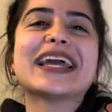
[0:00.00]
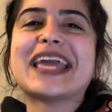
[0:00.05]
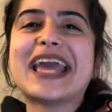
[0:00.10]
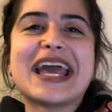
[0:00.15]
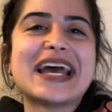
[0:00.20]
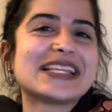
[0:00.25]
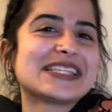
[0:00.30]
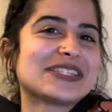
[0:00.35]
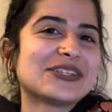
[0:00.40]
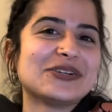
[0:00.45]

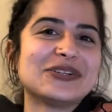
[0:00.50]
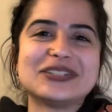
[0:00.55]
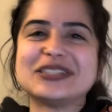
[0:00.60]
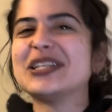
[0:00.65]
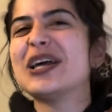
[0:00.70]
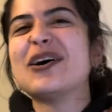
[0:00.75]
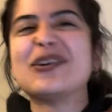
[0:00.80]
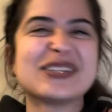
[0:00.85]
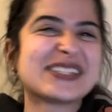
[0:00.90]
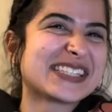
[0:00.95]
canceled,
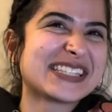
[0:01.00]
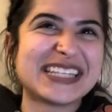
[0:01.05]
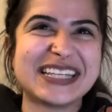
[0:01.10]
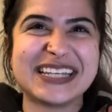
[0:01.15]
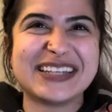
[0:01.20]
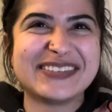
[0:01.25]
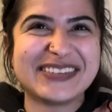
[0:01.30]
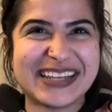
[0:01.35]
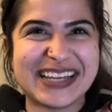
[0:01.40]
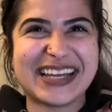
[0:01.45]
no
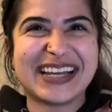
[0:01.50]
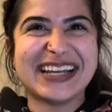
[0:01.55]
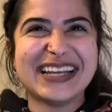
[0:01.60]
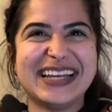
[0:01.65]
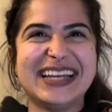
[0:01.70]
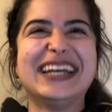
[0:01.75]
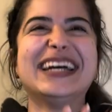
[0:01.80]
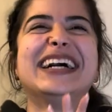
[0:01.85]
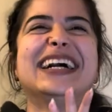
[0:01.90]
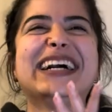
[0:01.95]
sleep,
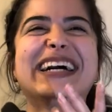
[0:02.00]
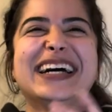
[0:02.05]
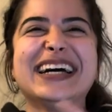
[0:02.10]
yeah.